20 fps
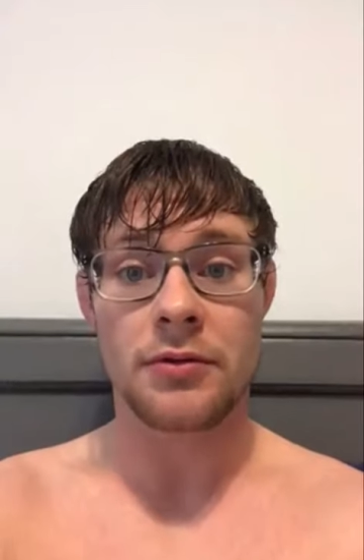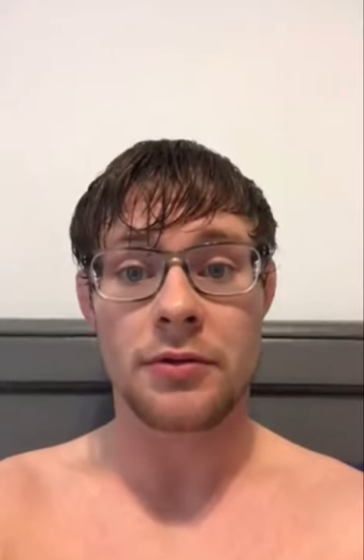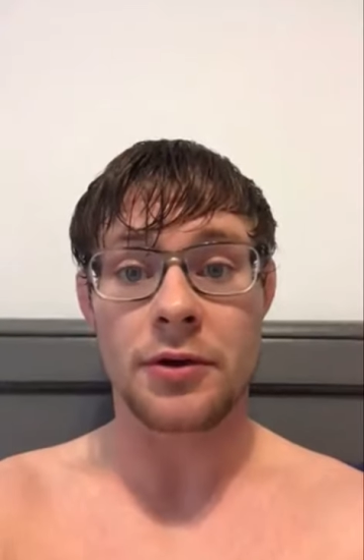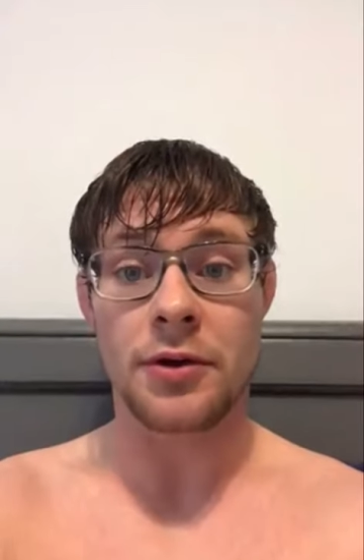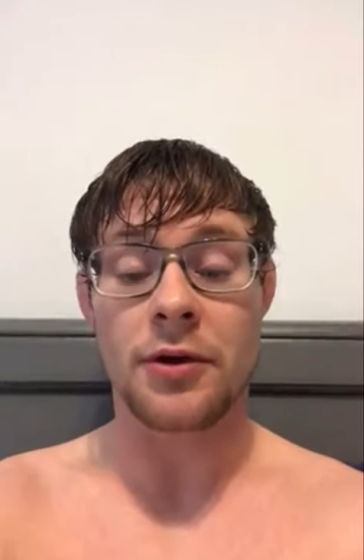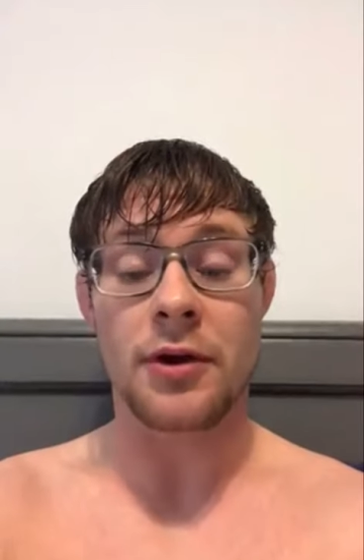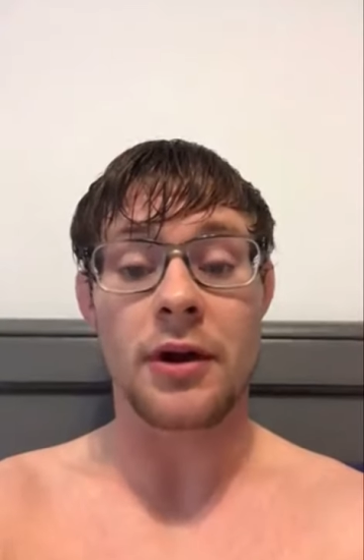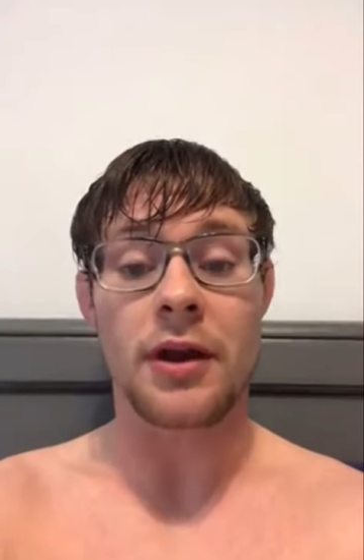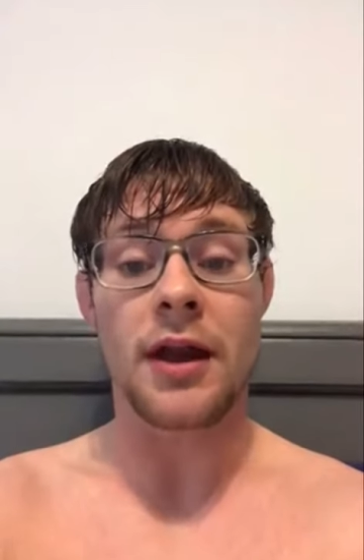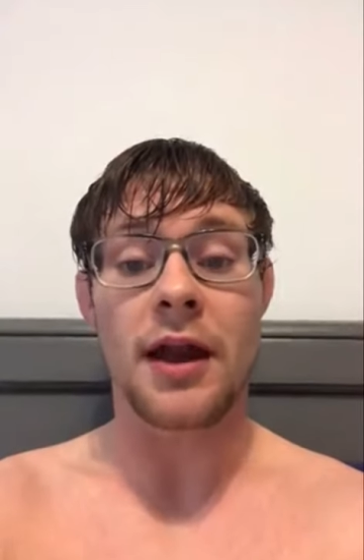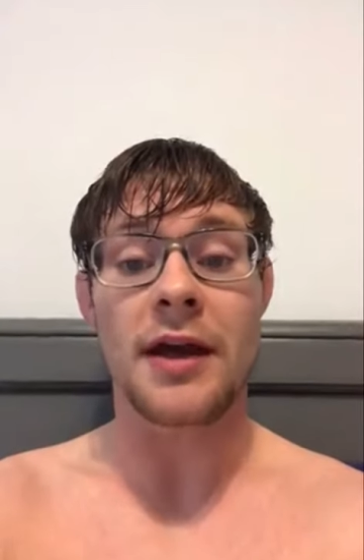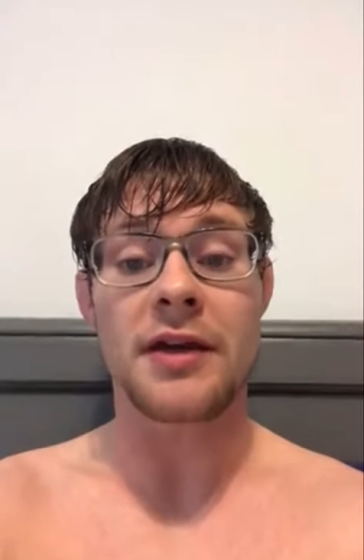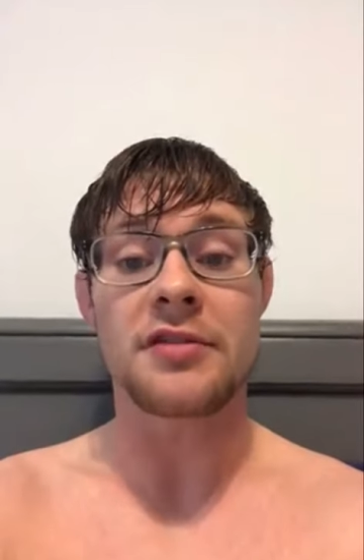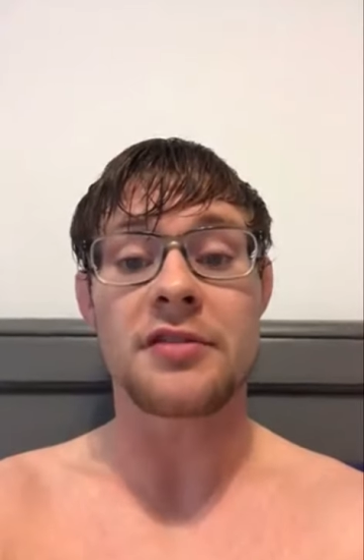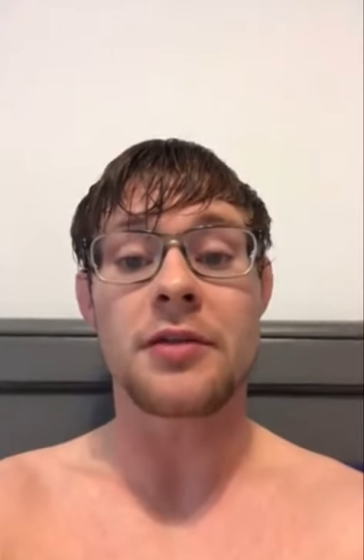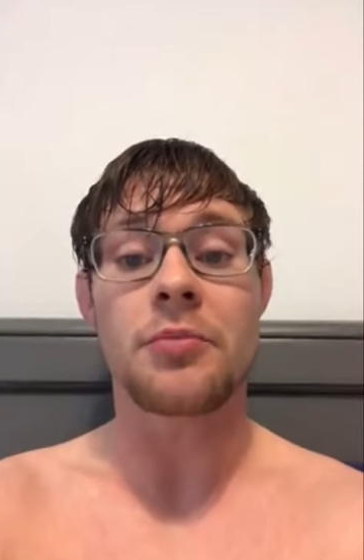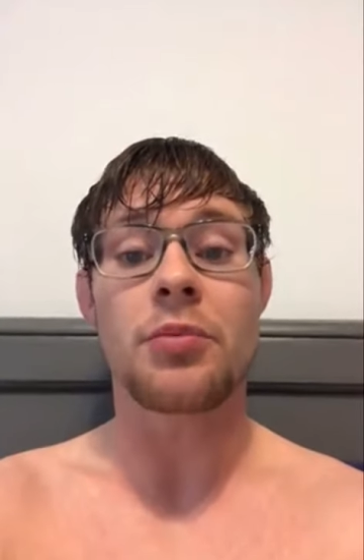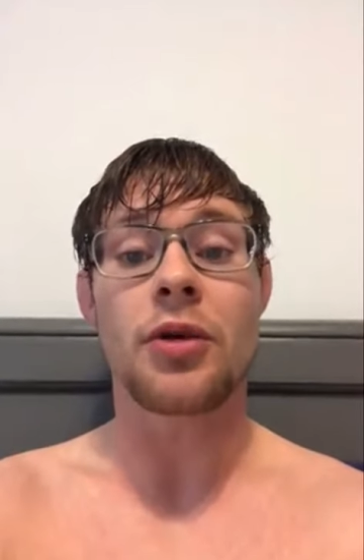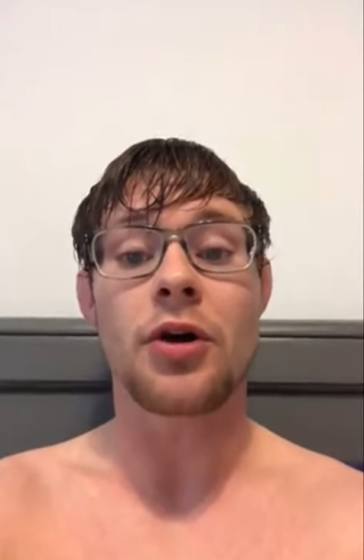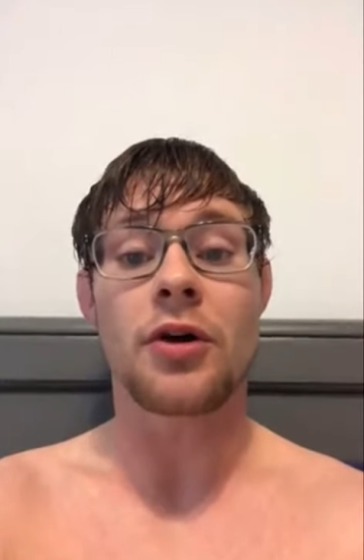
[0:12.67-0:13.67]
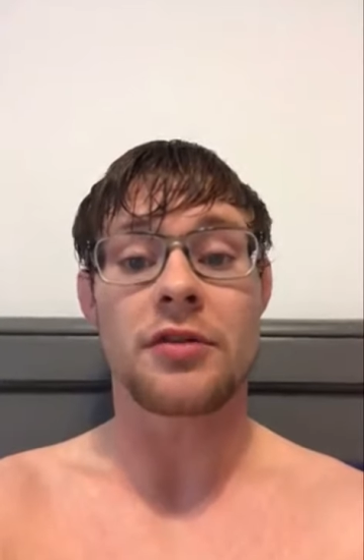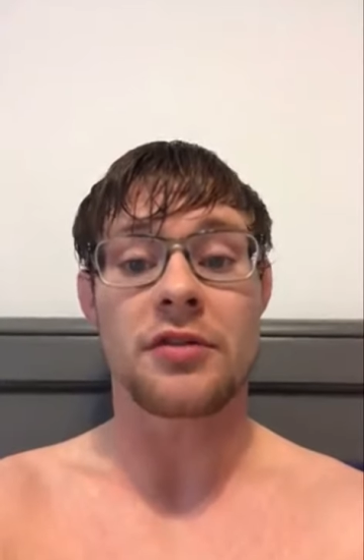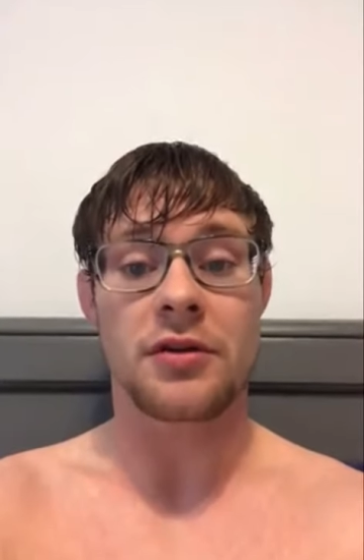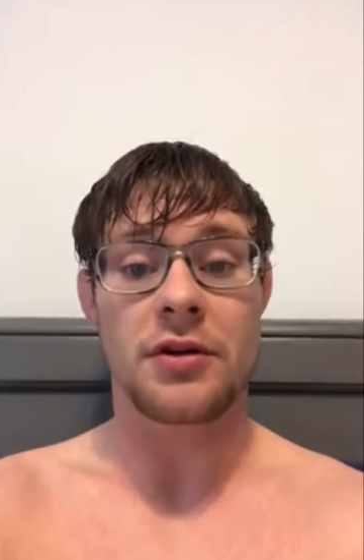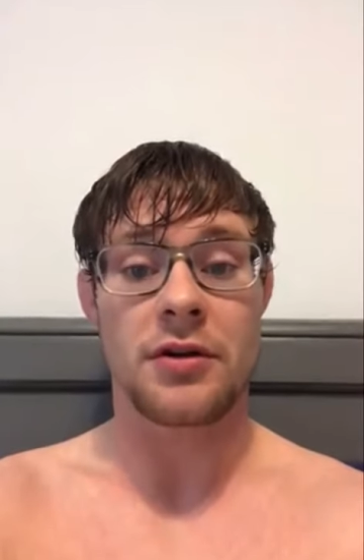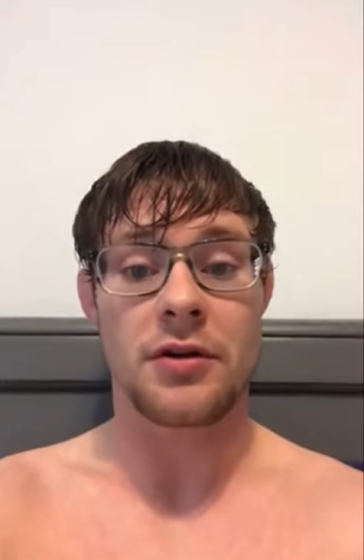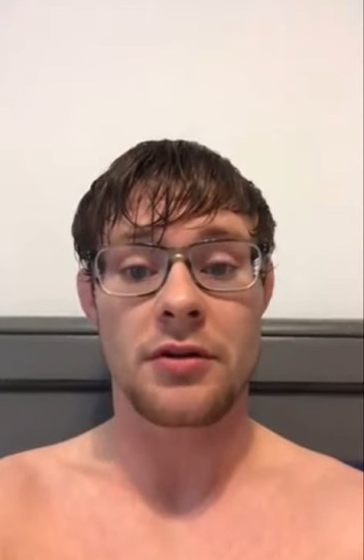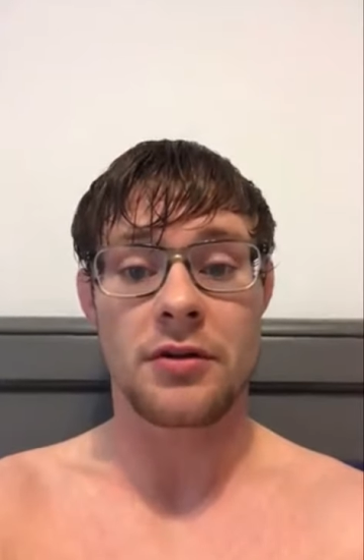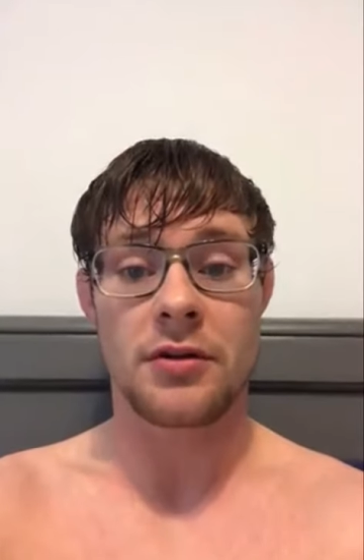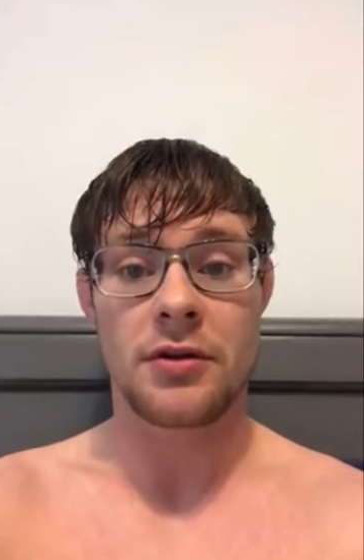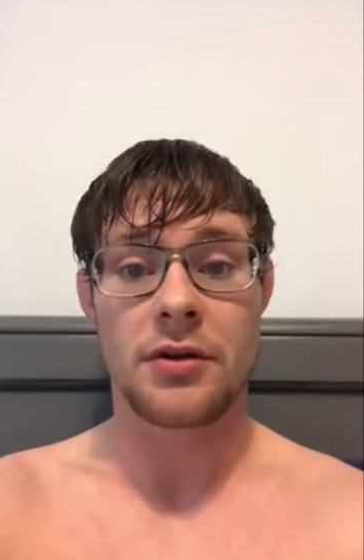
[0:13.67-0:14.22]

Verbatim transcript: you're a lazy pussy,